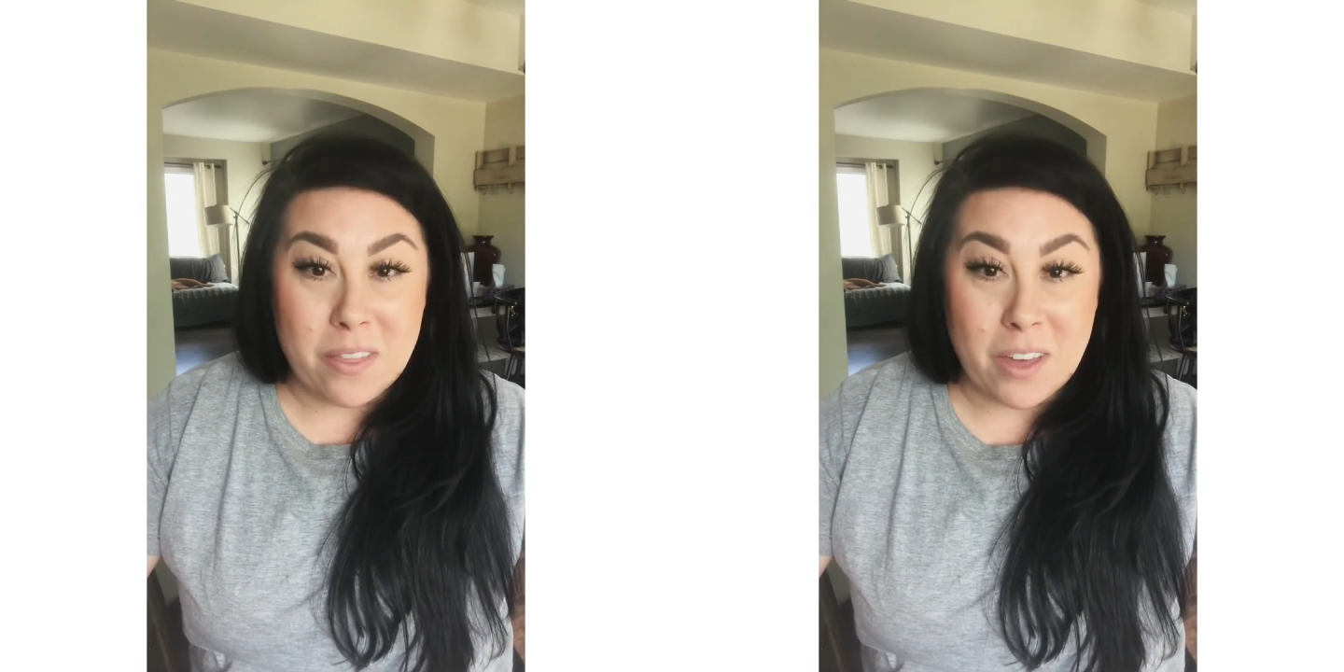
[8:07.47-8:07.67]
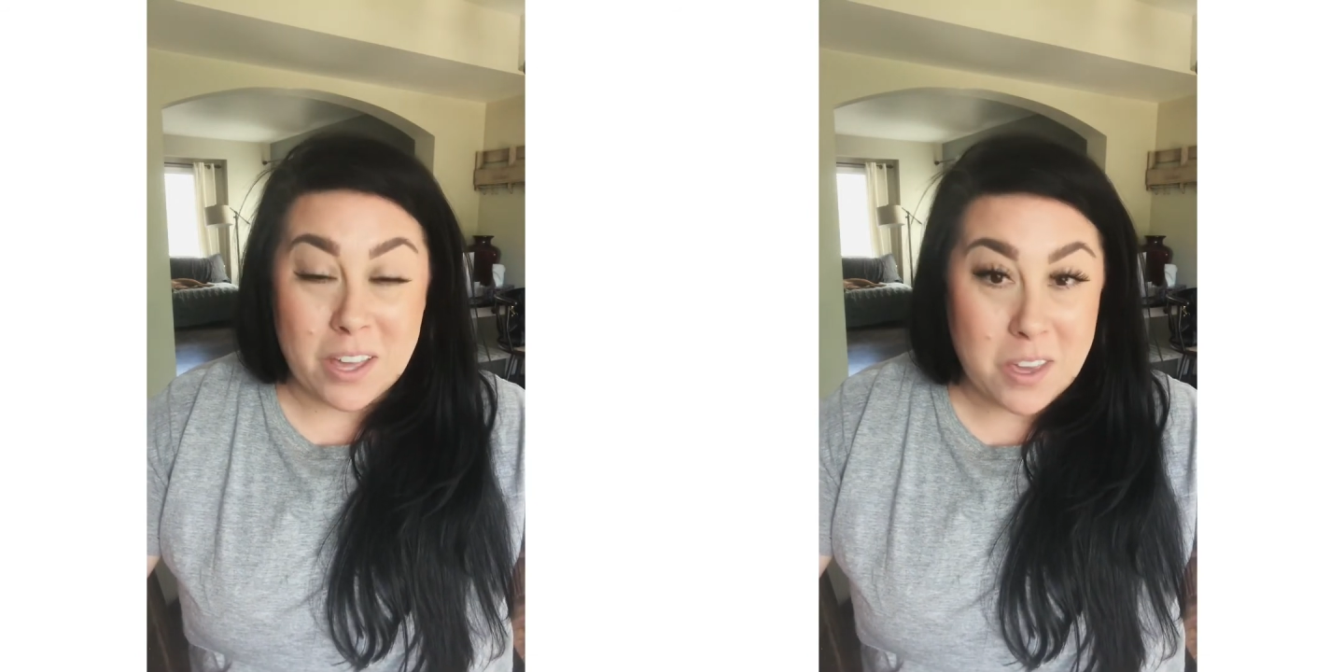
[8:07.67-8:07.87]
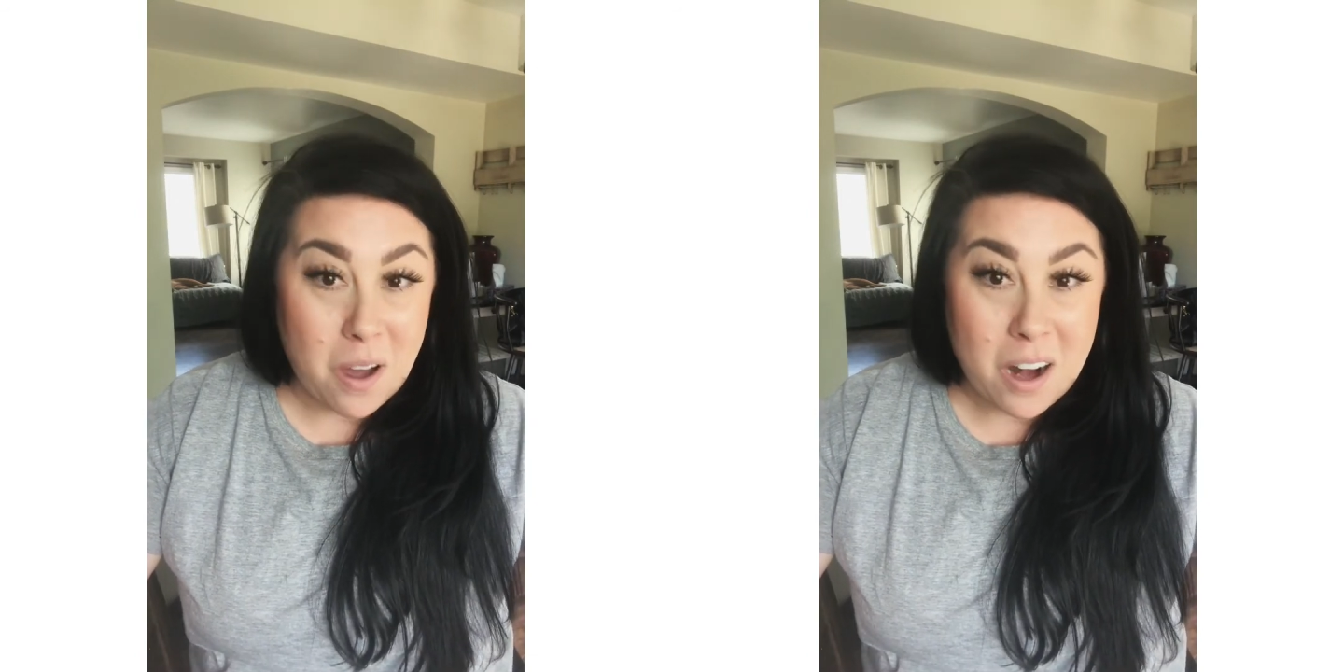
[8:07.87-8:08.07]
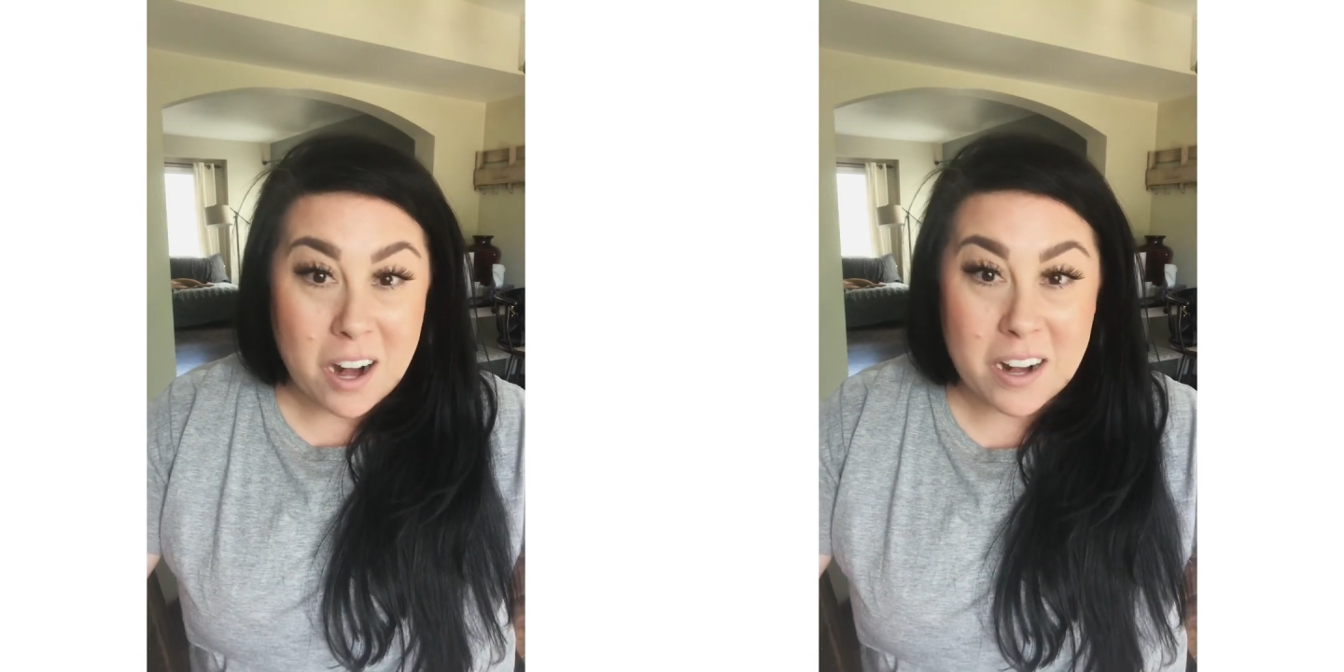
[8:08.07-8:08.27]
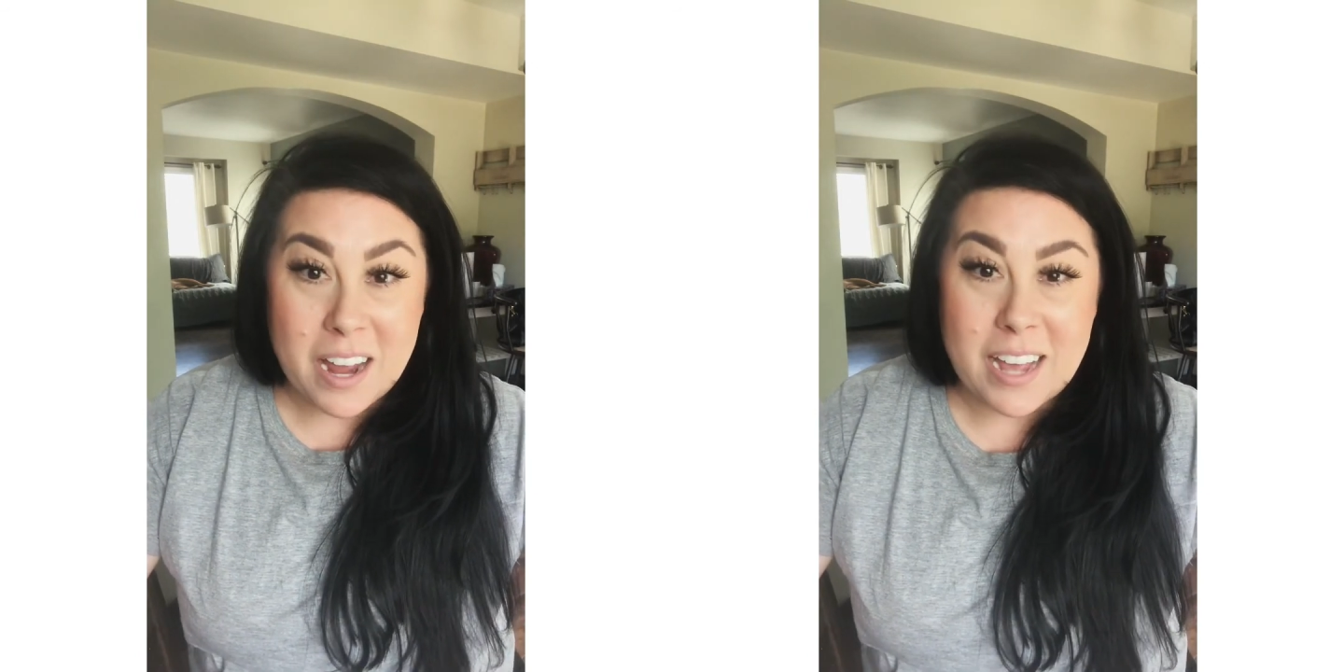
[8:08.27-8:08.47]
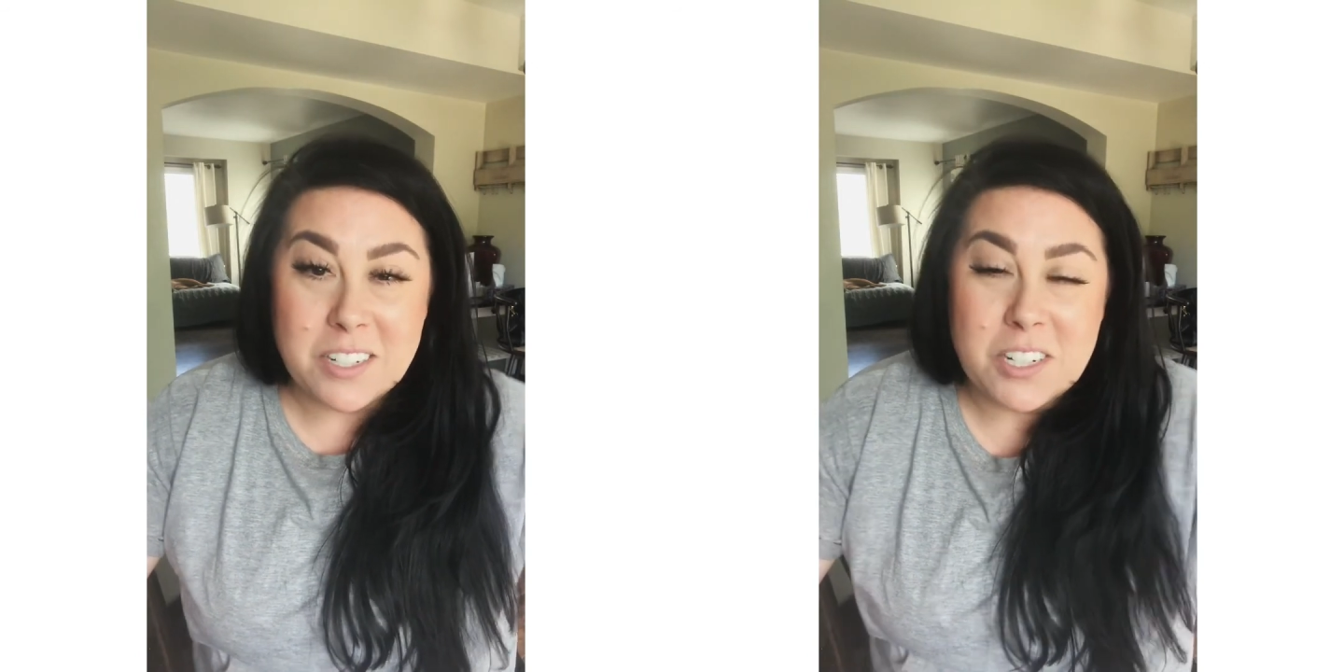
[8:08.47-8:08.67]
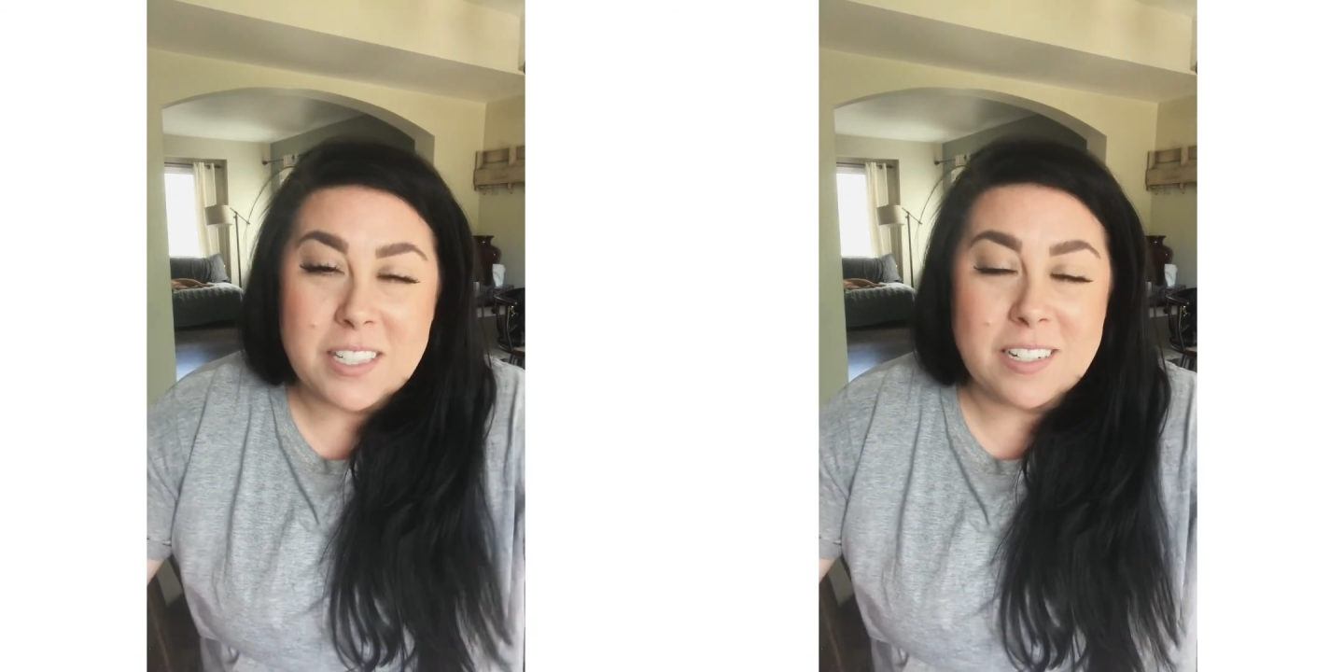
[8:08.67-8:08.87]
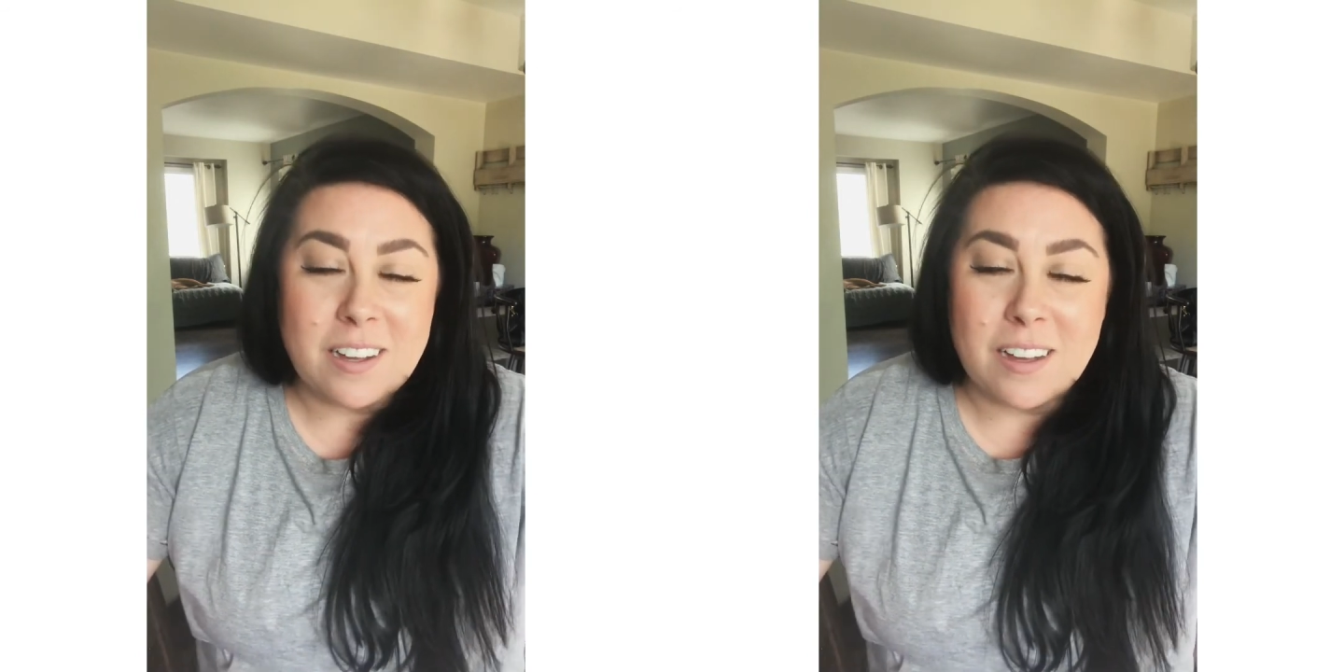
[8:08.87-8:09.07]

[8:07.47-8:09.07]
a yard, just